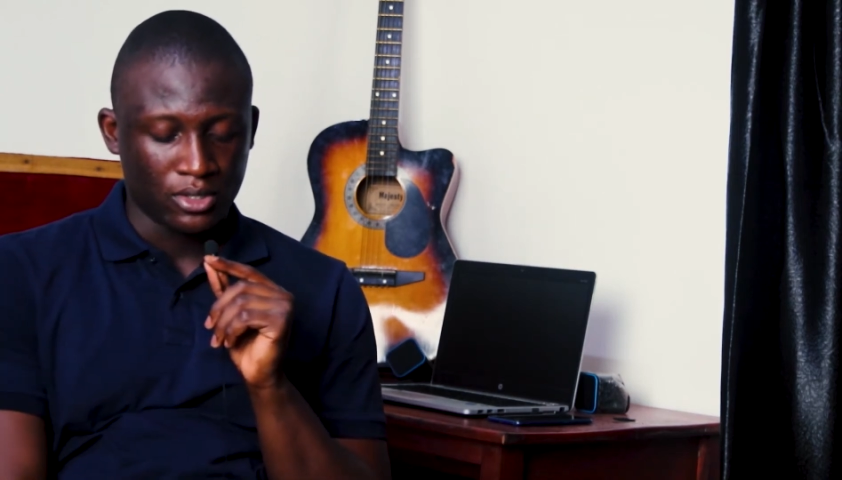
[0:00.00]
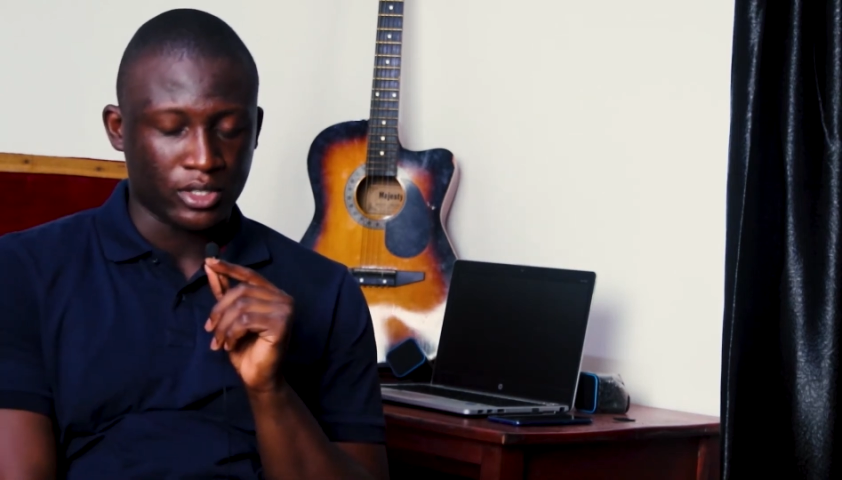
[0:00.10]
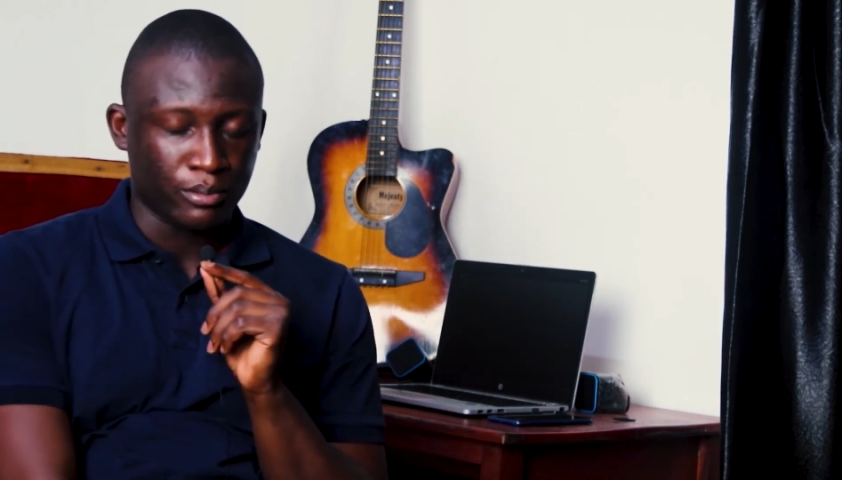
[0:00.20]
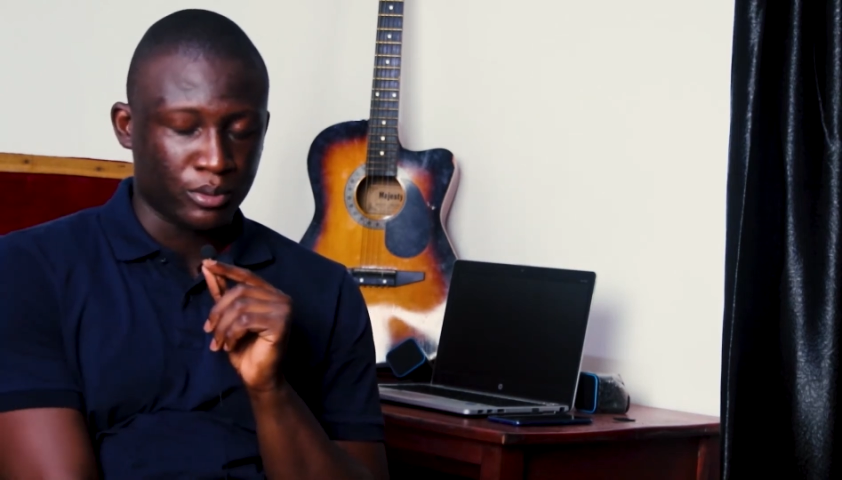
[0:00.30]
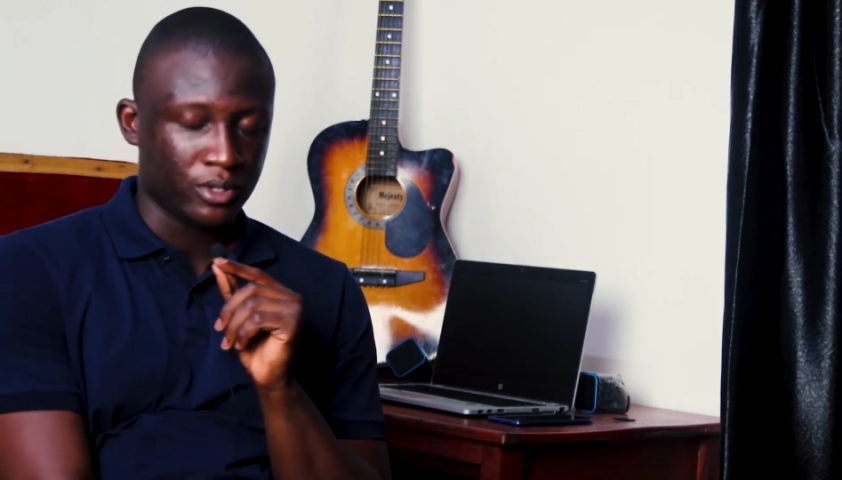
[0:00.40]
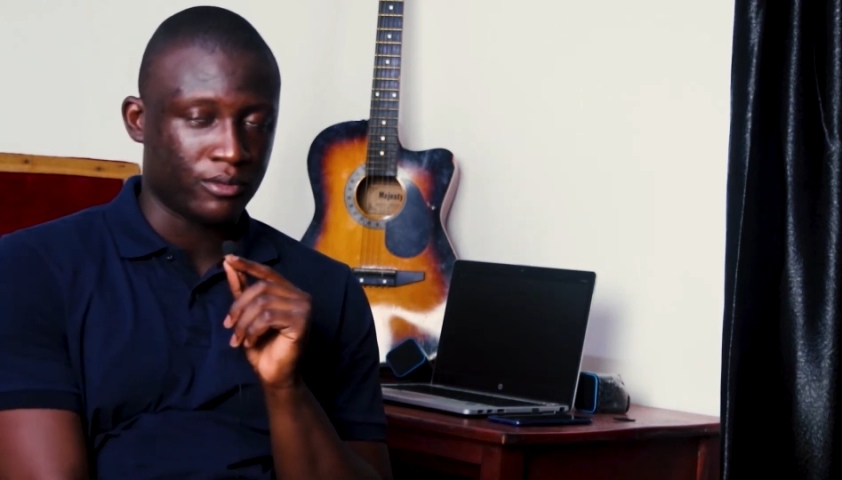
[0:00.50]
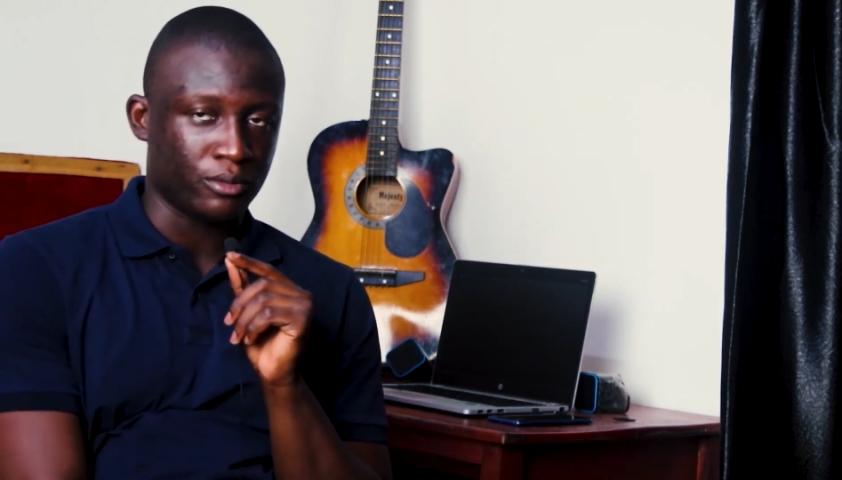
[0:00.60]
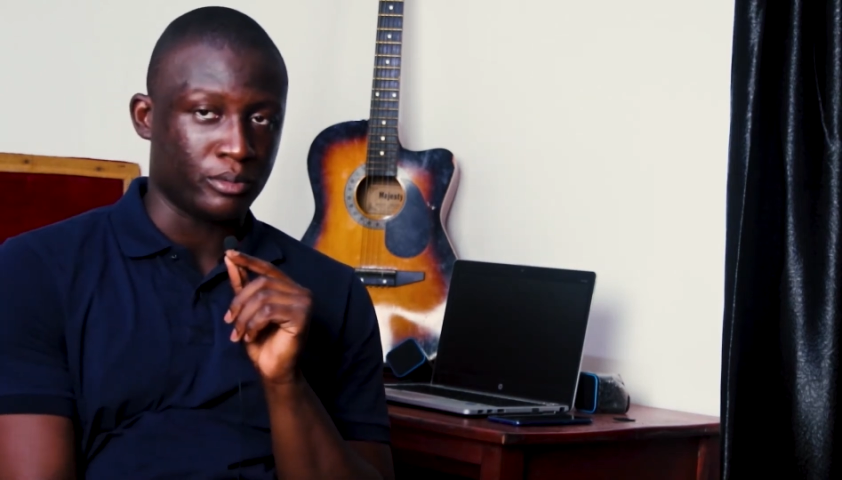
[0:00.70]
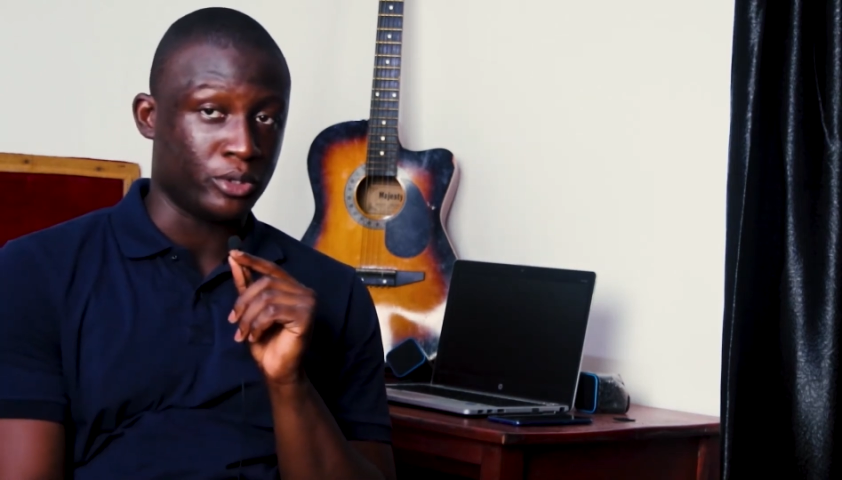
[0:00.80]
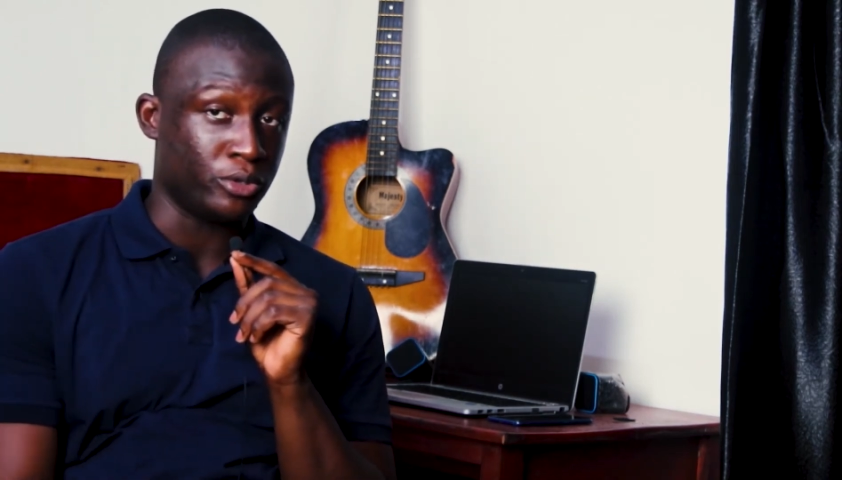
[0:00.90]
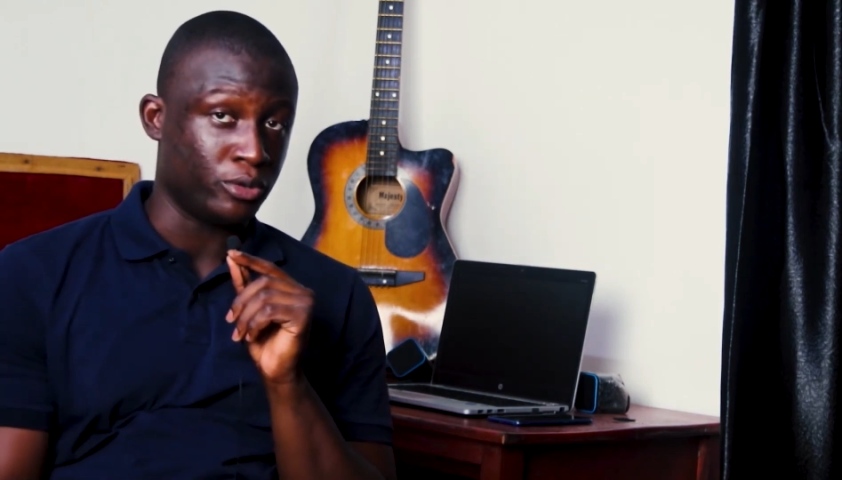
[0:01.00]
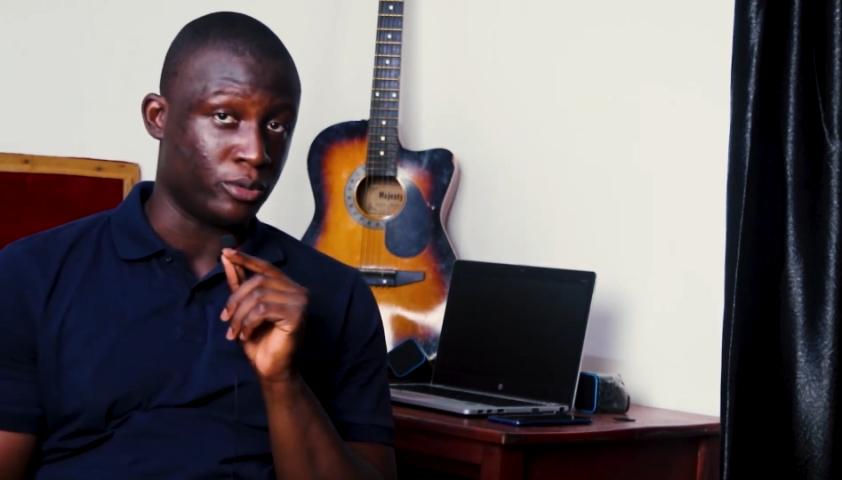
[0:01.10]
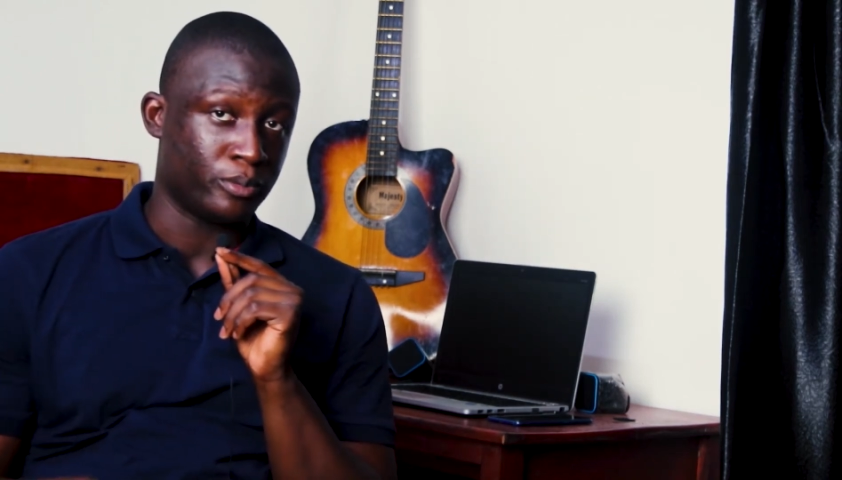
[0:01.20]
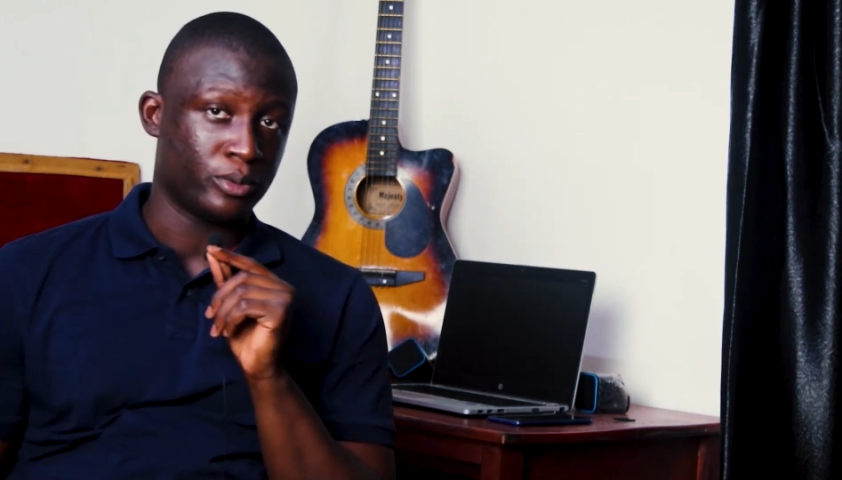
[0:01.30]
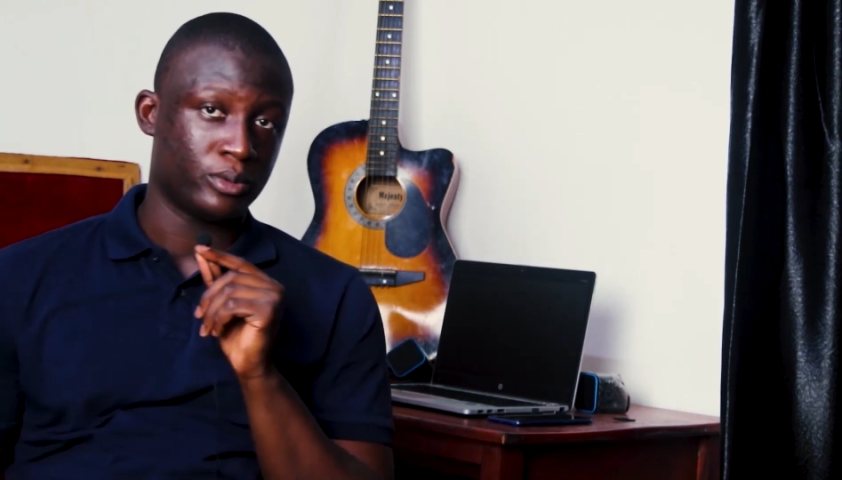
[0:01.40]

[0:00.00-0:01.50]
they're imported from Europe.